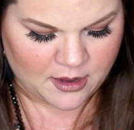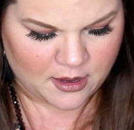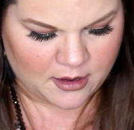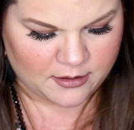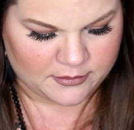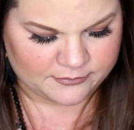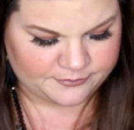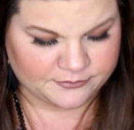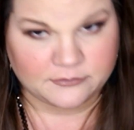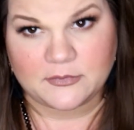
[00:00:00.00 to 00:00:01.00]
But
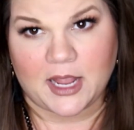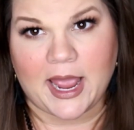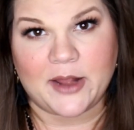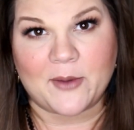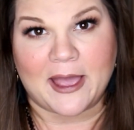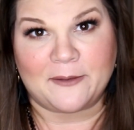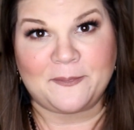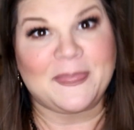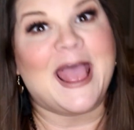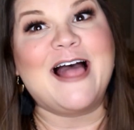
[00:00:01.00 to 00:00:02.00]
anyway,
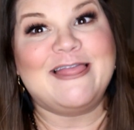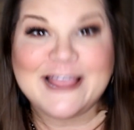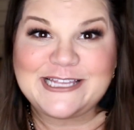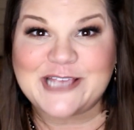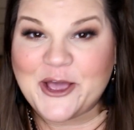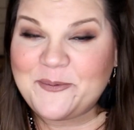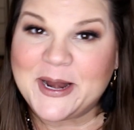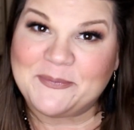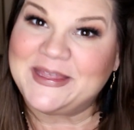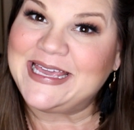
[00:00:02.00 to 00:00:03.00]
let's open
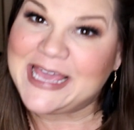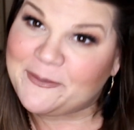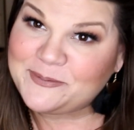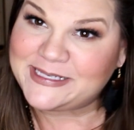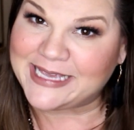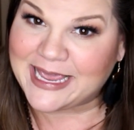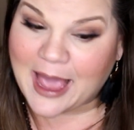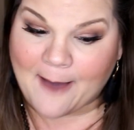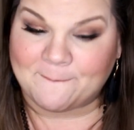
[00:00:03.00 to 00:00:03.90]
up the IPSY